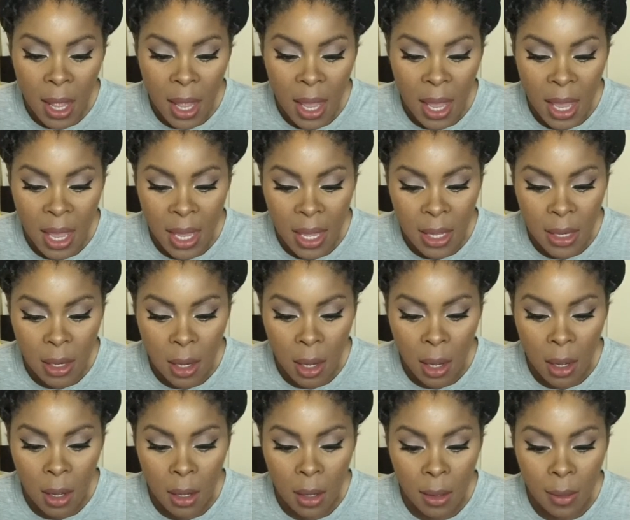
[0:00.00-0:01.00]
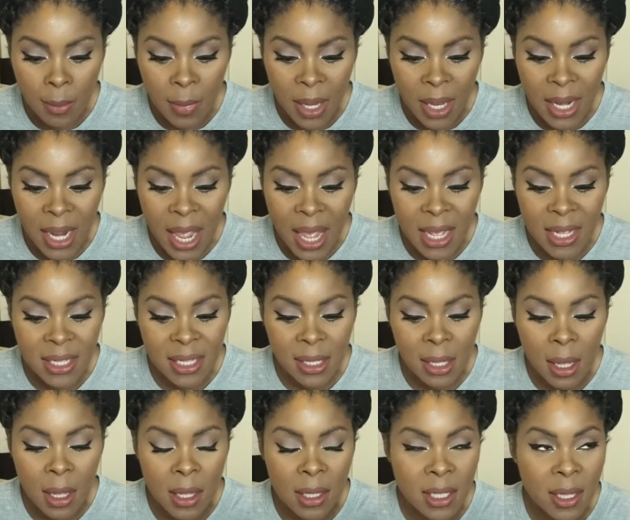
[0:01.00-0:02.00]
And it has
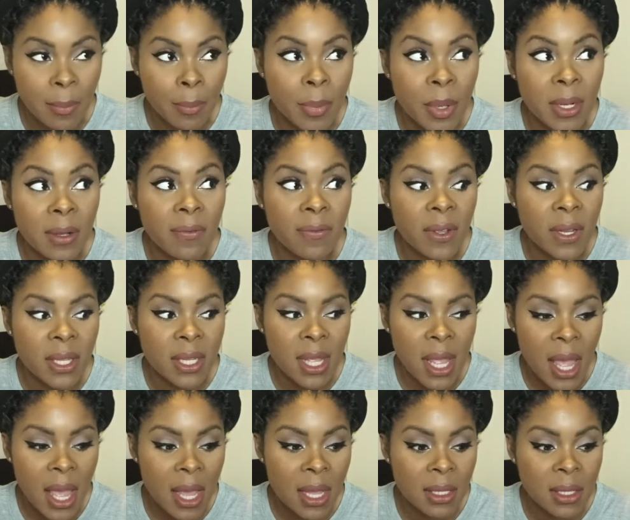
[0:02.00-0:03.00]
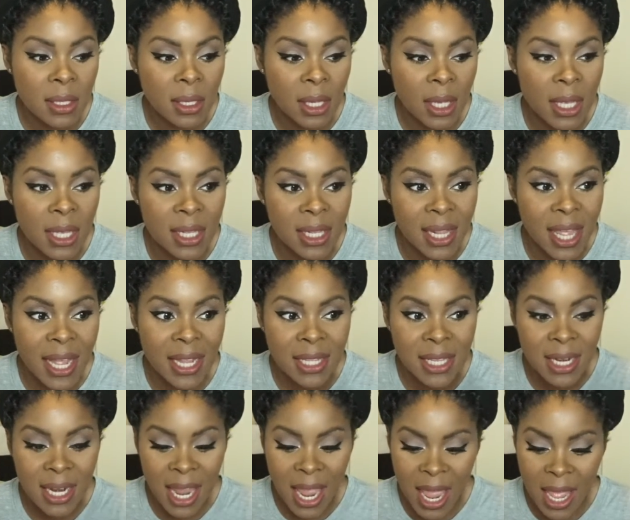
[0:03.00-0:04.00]
some benefits it has in it is
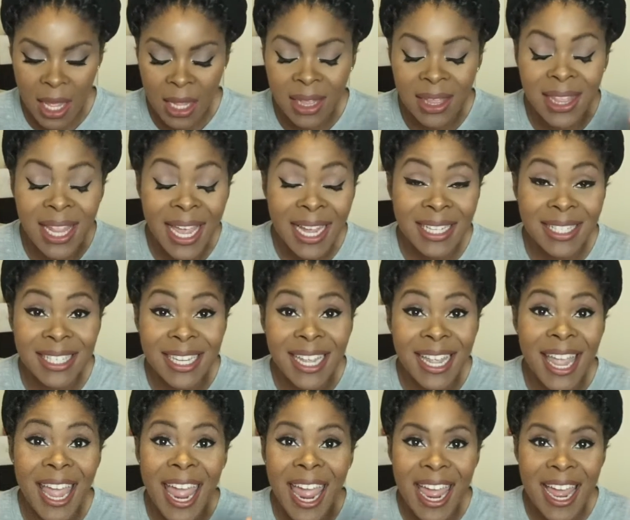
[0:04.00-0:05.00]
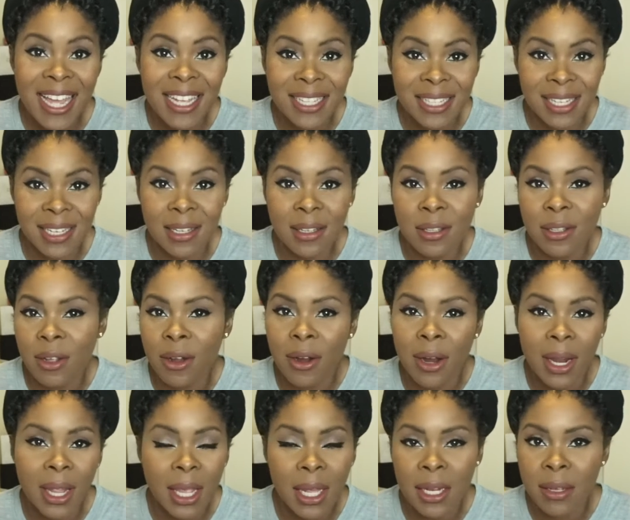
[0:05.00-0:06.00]
lactic acid. Sorry,
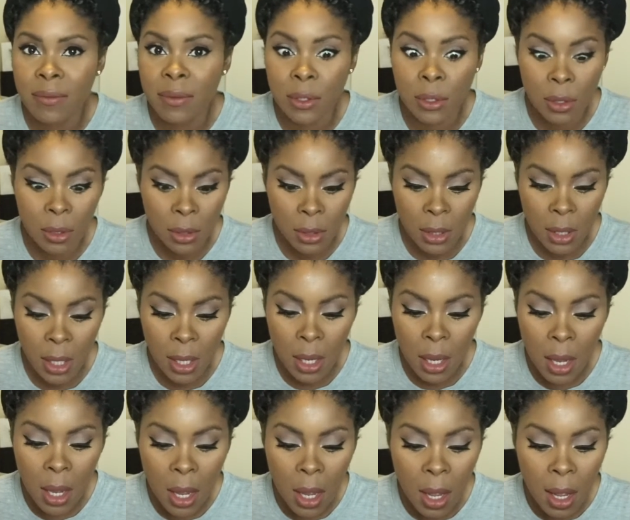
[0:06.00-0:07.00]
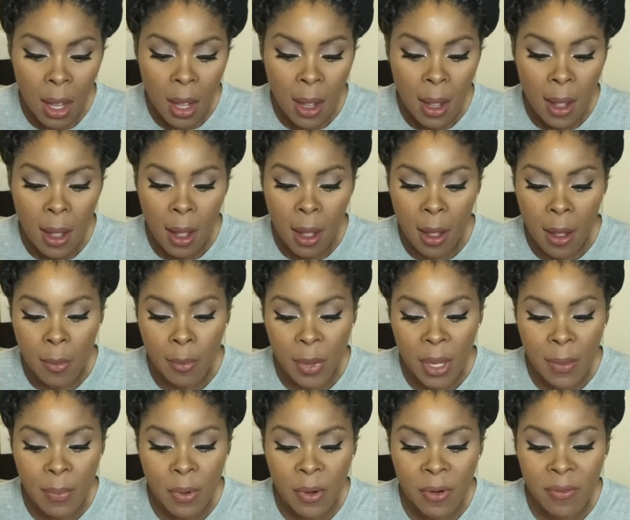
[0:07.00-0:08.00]
I can't even talk tonight.
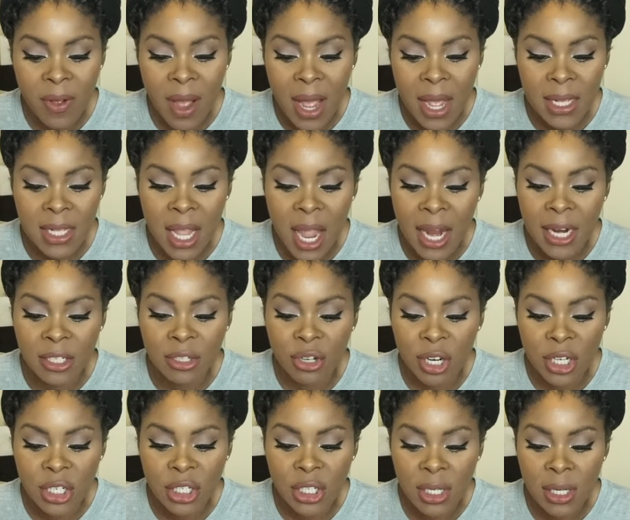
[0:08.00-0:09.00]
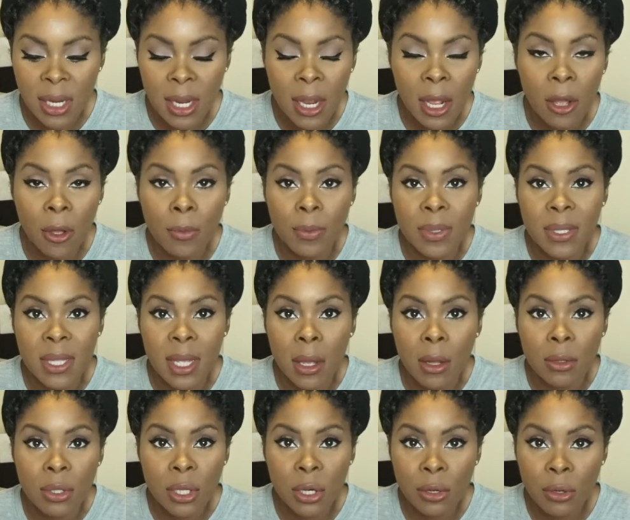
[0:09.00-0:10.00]
It provides hydration and helps cell
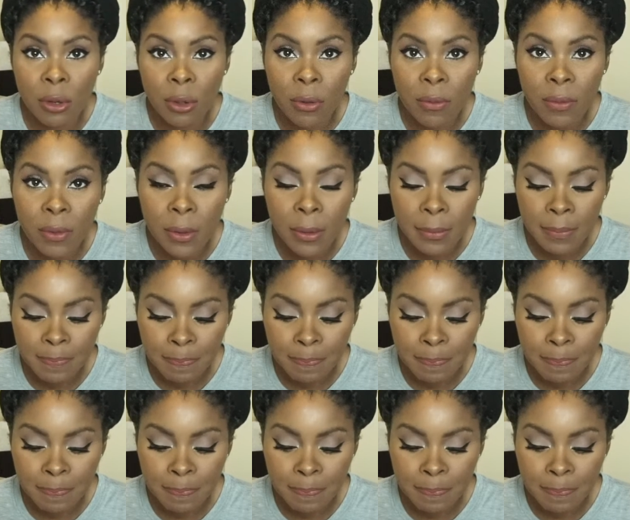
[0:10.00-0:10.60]
turnover.